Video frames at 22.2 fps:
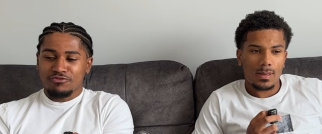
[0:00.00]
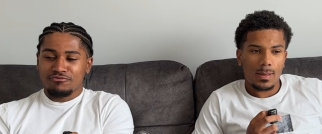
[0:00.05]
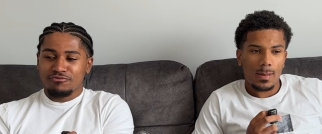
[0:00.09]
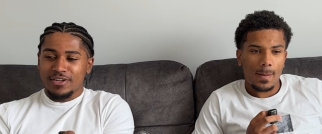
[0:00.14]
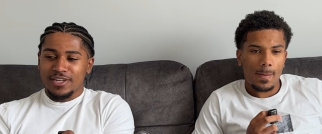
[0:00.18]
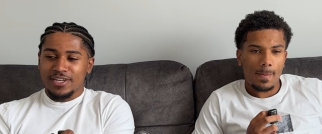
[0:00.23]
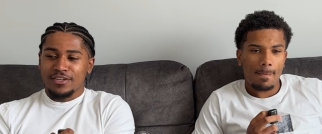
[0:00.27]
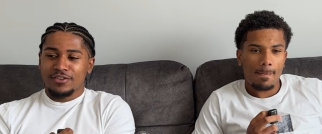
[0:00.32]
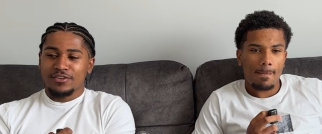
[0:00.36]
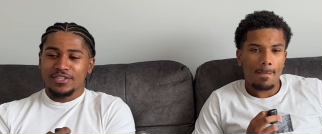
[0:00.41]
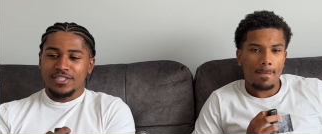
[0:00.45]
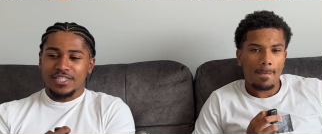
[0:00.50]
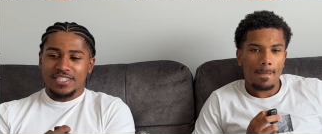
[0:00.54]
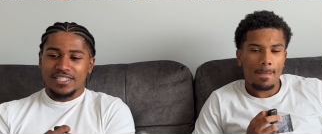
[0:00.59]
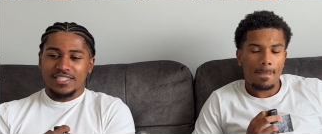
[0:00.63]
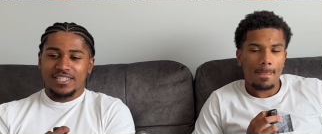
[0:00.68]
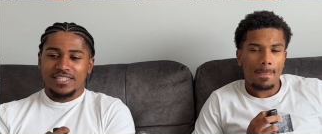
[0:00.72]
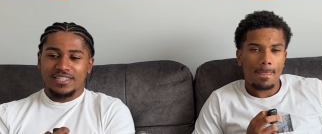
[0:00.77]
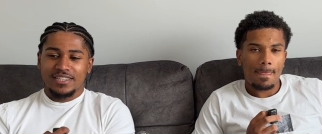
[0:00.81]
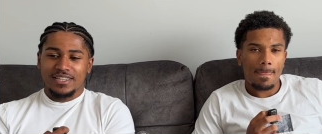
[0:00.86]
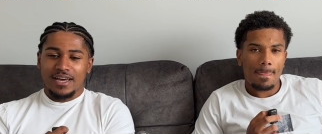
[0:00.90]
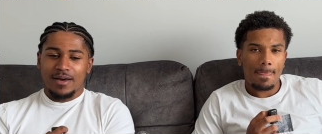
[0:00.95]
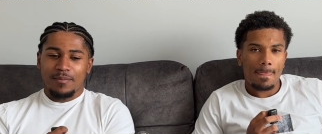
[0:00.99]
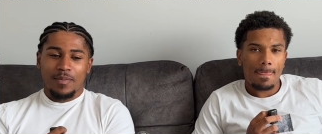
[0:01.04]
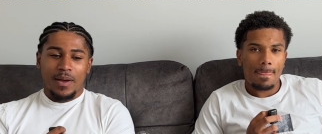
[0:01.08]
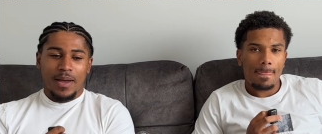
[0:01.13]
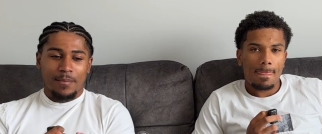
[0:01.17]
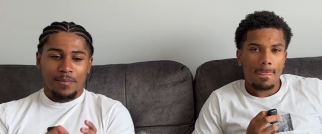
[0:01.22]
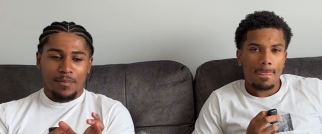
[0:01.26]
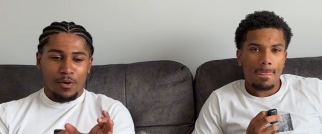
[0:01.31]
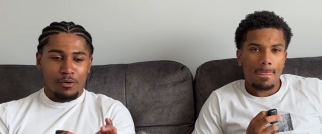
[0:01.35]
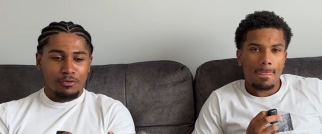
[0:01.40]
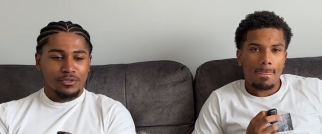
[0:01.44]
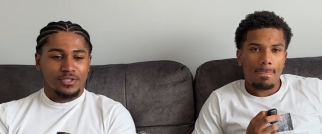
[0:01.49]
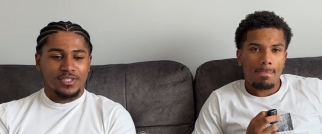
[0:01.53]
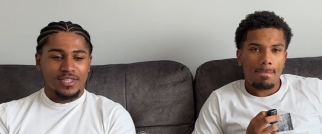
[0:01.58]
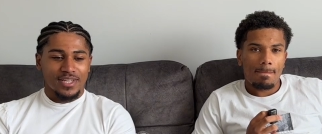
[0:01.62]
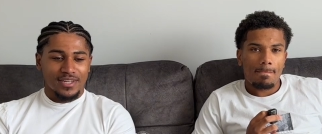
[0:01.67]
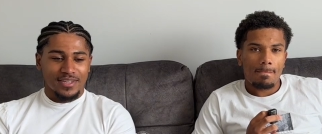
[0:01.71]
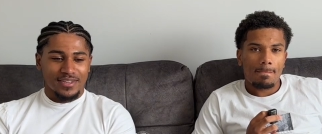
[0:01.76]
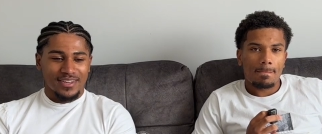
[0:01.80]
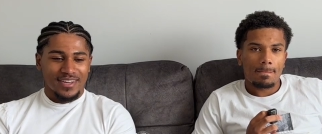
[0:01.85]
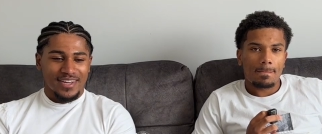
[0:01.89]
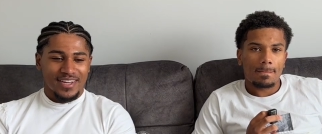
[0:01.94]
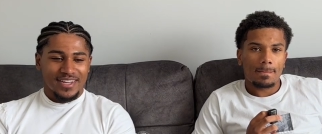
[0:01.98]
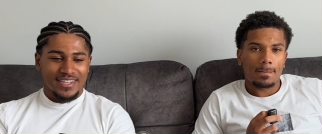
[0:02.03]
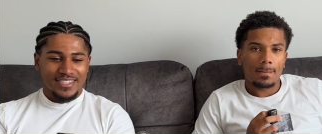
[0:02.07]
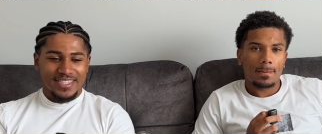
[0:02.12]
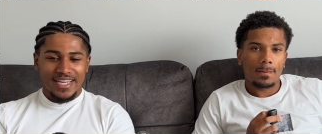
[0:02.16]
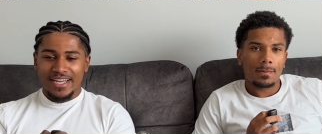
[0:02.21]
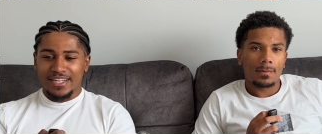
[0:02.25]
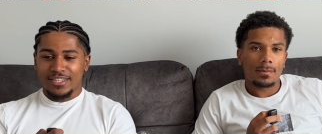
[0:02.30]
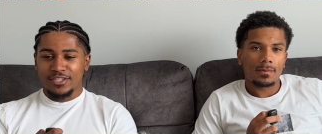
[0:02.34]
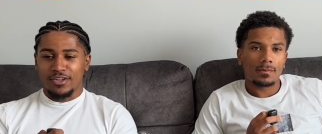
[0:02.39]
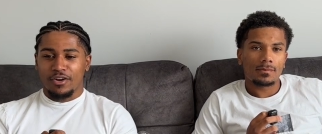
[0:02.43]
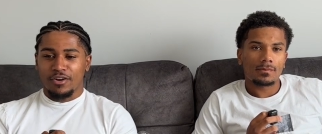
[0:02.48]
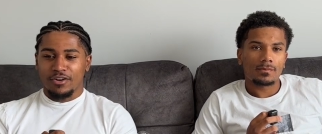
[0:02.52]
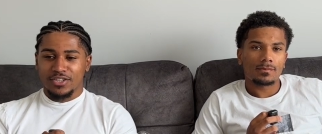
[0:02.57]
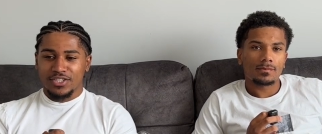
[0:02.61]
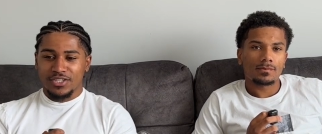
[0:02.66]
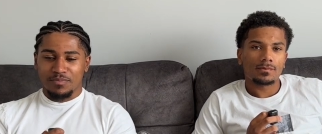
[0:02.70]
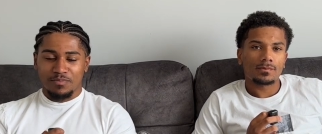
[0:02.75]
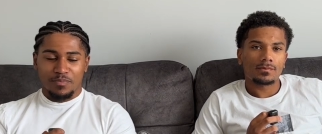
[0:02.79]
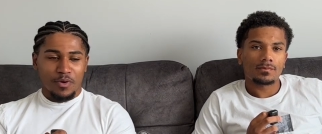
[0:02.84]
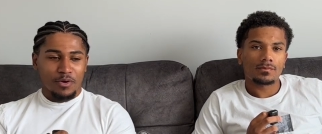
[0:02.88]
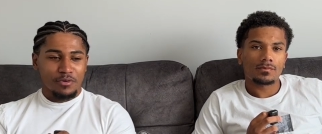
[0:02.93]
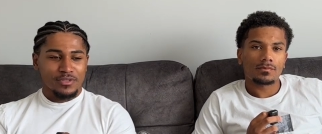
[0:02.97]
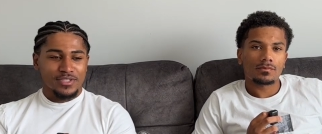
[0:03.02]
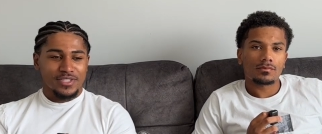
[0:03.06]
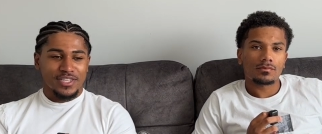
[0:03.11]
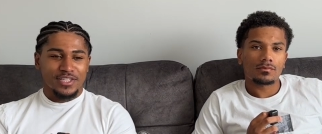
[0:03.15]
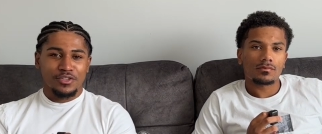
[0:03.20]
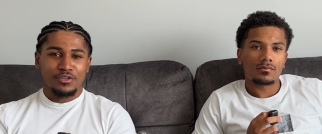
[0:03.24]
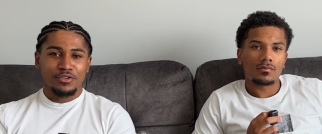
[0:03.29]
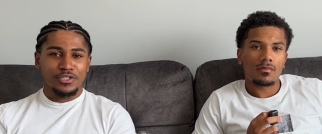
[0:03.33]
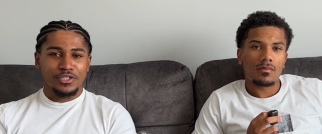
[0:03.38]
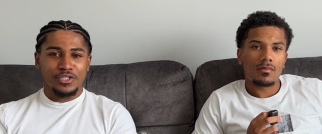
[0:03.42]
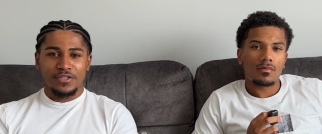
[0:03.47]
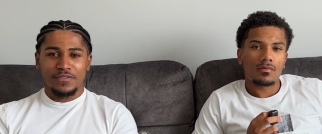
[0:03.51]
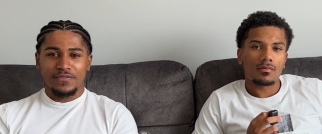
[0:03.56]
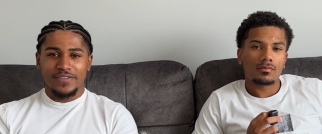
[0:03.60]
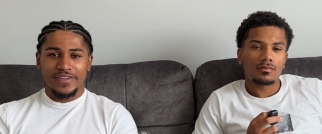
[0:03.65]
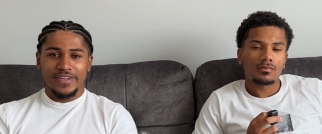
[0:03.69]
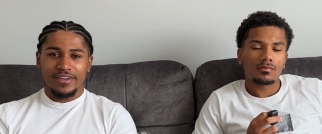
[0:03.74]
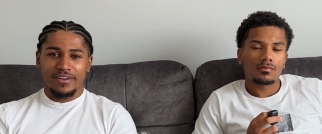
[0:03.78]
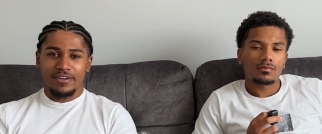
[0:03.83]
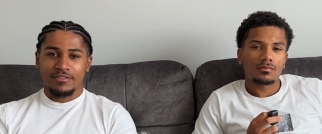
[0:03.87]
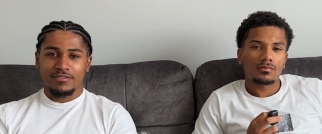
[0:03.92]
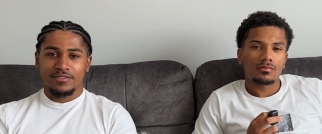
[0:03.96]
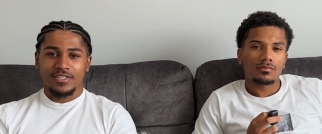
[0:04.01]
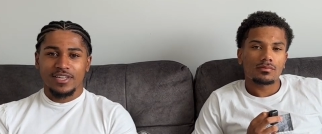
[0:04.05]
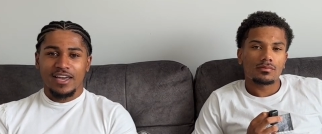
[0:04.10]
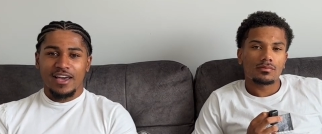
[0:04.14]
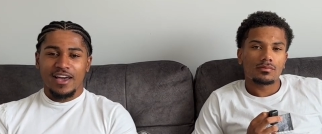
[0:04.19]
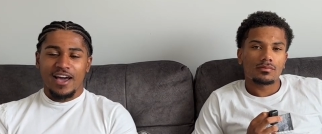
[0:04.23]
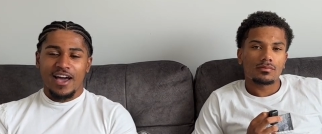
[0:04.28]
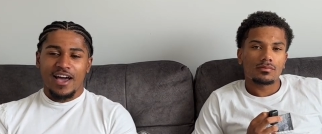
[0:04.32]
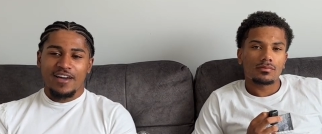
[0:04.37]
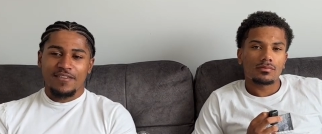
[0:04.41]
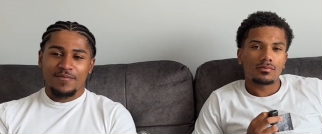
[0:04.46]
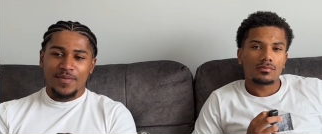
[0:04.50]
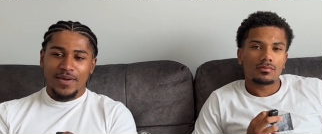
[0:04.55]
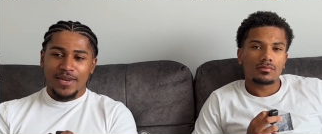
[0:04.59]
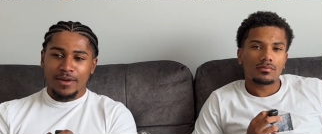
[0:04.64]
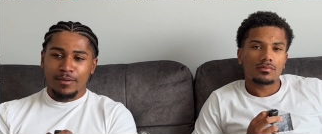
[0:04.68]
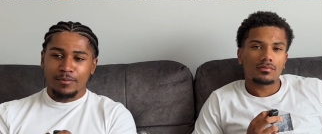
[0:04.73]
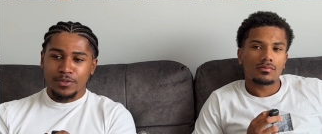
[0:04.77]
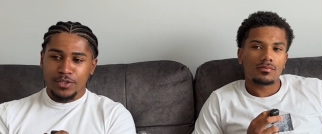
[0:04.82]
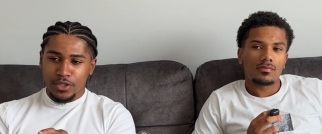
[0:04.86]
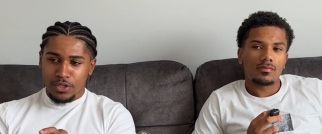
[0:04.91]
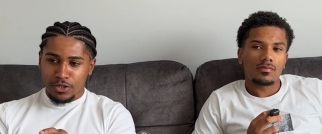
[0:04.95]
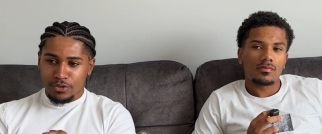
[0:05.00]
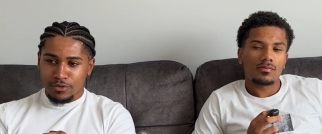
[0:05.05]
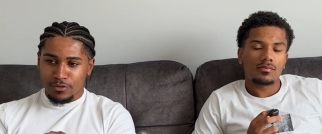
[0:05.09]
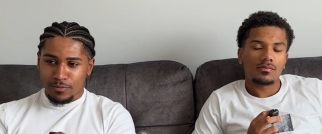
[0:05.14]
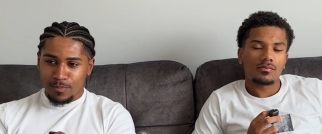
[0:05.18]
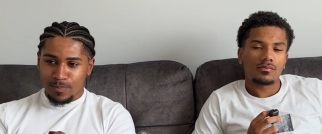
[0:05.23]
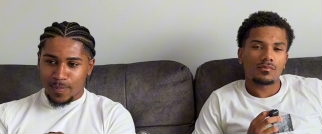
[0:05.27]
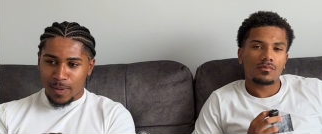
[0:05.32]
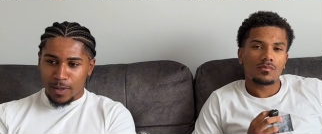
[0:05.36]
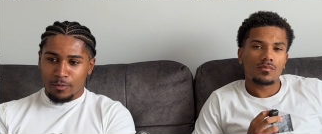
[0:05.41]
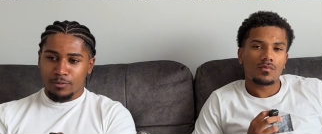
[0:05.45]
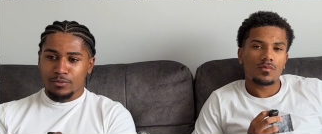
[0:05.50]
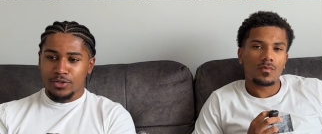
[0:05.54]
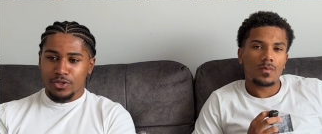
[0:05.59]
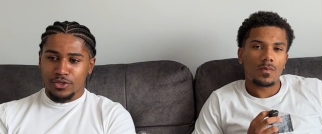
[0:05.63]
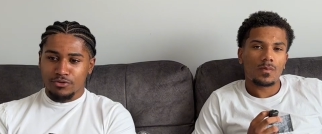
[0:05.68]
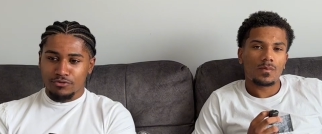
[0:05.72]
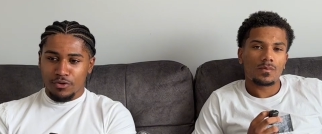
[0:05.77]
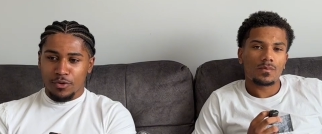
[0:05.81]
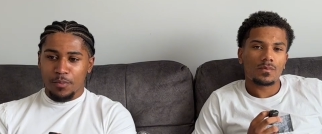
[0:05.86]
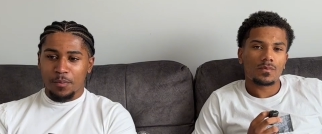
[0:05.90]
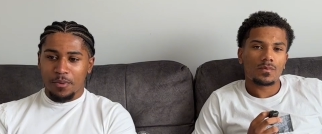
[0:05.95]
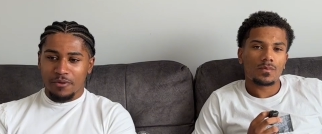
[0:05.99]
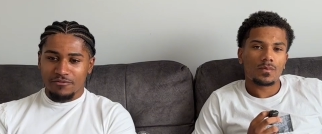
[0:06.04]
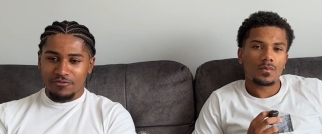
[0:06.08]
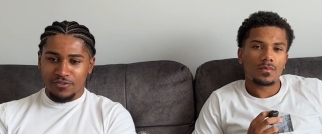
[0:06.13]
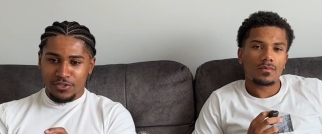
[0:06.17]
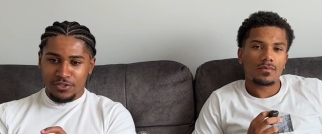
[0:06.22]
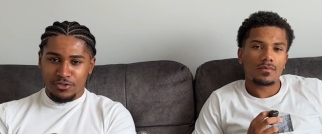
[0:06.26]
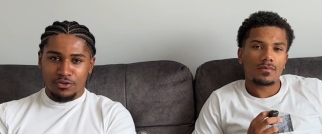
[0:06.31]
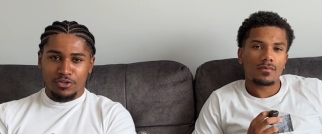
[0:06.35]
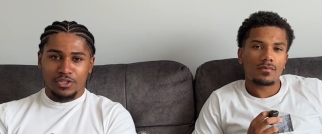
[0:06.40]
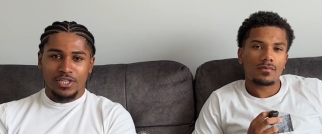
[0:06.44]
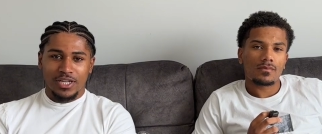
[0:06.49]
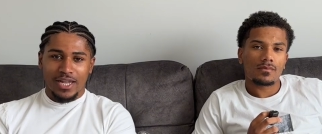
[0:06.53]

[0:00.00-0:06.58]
Speaker 1: really good to see that by posting TikToks and posting YouTube videos, I've been able to build a group of such